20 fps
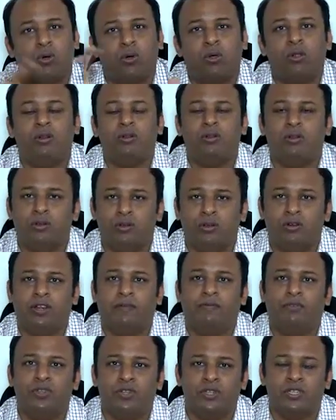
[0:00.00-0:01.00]
all
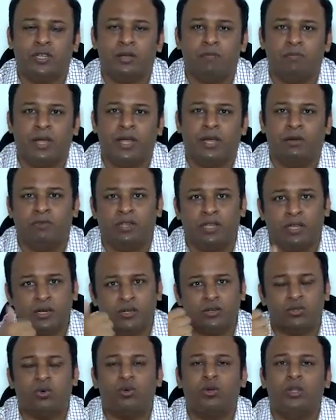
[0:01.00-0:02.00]
refugees combined, whether it
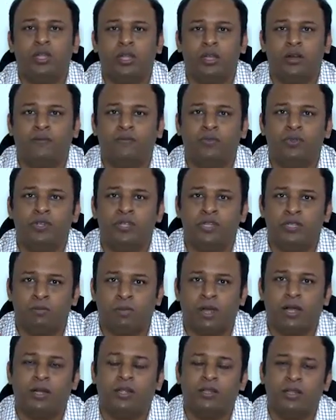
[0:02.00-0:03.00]
is Rohingya refugees,
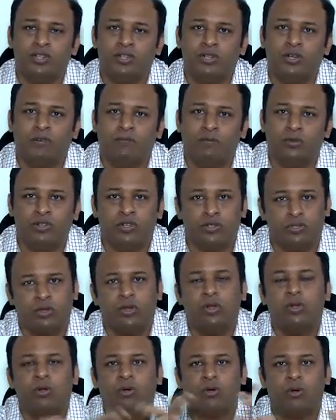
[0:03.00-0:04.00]
Bangladeshi refugees,
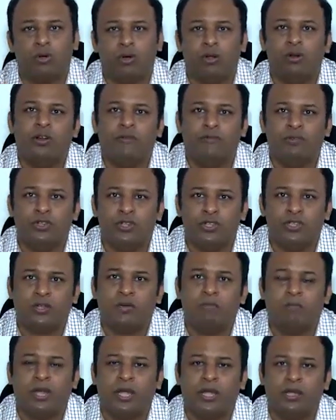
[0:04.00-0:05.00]
all refugees
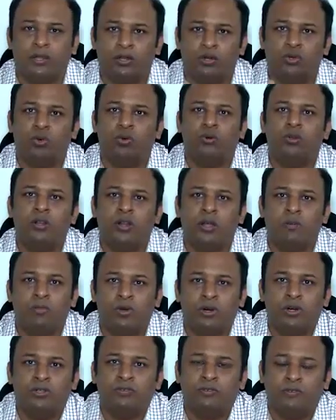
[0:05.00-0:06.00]
combined, the total
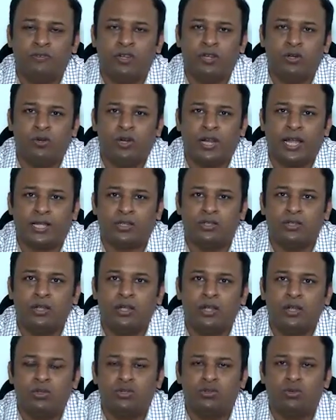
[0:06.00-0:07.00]
number is 52 lakhs.
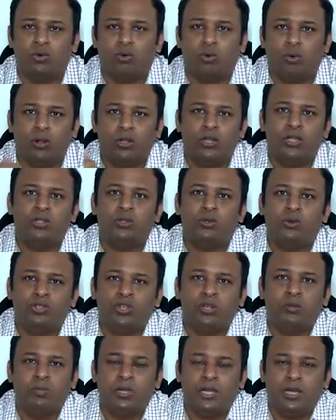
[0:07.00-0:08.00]
So all these
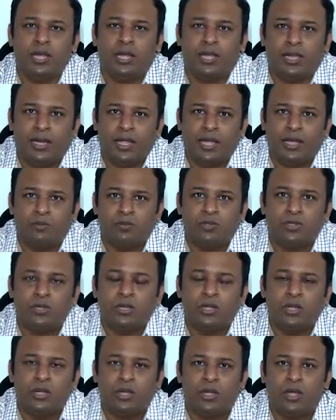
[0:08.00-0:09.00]
social media claims
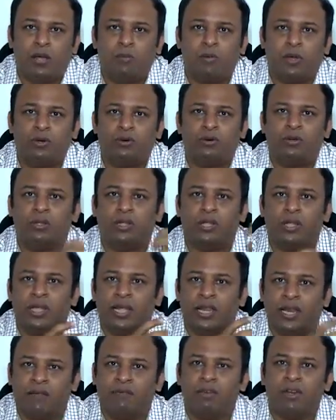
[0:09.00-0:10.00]
about
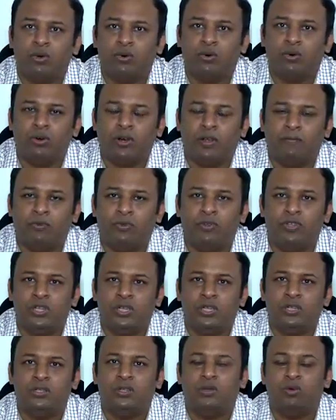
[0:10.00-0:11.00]
11 crore
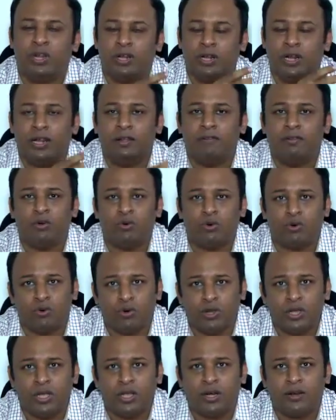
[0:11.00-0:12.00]
refugees, 11 crore
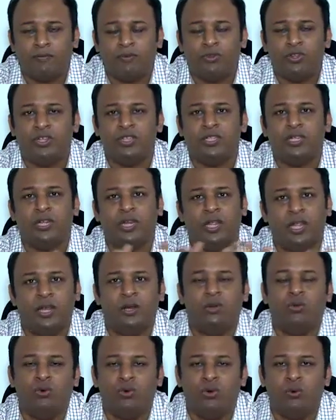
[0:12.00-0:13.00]
Rohingya refugees, and
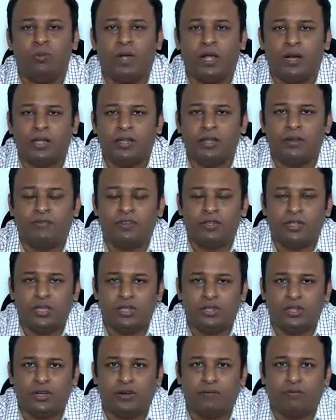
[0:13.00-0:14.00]
8 crore
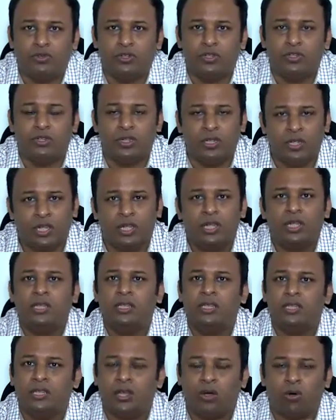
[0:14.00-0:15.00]
Bangladeshi refugees.
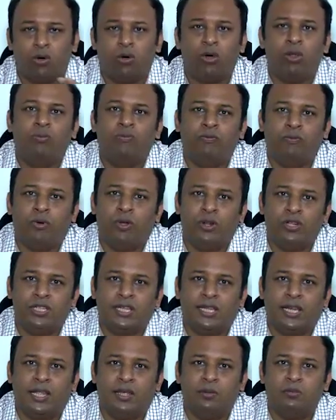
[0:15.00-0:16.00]
These are all false
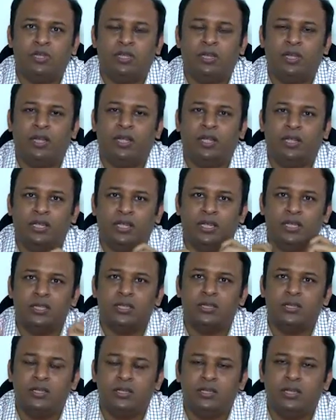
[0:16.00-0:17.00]
claims. Uh, this
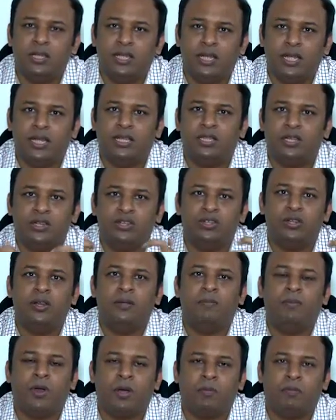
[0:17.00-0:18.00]
is
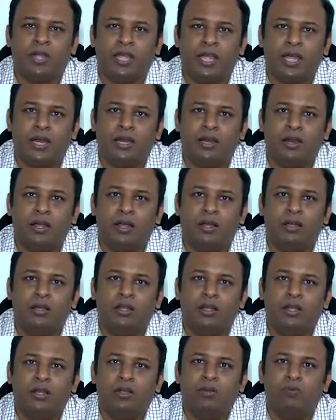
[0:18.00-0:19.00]
essentially propaganda
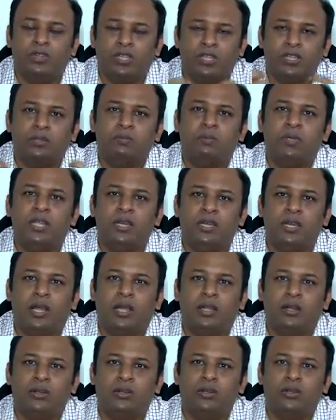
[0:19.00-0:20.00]
which is being
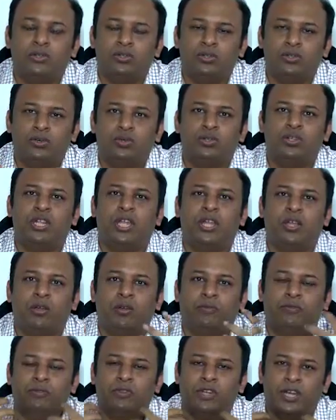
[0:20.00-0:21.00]
done to take
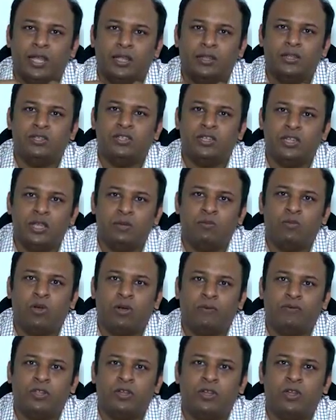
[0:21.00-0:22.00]
off, take the steam
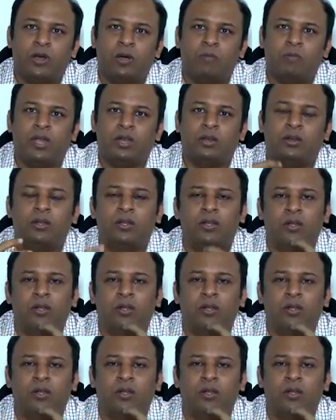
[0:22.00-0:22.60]
off the government